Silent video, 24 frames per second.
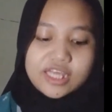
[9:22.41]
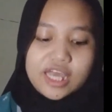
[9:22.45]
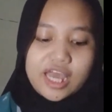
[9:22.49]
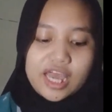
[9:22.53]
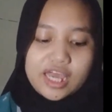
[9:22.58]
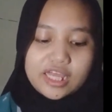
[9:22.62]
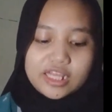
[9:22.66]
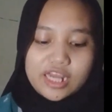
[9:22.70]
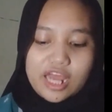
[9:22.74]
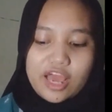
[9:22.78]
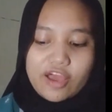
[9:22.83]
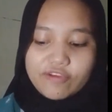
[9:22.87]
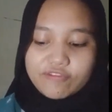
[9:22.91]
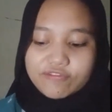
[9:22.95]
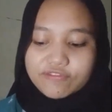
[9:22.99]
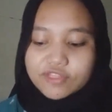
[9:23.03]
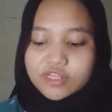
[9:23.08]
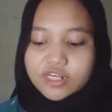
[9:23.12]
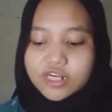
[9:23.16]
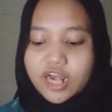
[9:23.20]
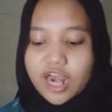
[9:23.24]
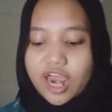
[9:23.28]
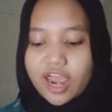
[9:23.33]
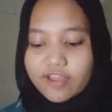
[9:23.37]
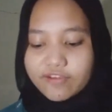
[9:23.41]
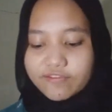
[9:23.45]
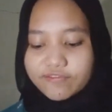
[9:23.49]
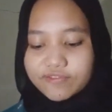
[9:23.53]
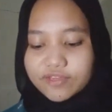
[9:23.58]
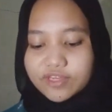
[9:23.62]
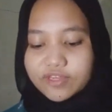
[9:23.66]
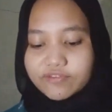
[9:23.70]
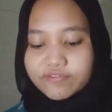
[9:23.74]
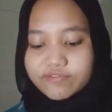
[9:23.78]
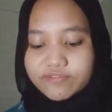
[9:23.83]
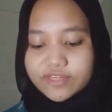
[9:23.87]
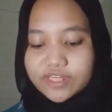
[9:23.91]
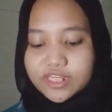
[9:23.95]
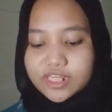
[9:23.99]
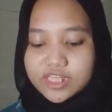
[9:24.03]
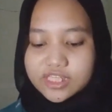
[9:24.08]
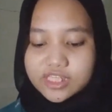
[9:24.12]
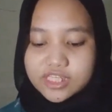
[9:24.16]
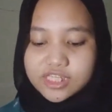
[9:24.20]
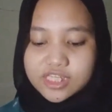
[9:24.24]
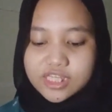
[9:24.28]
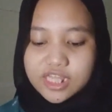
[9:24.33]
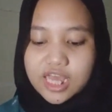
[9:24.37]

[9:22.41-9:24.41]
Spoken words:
and after having finished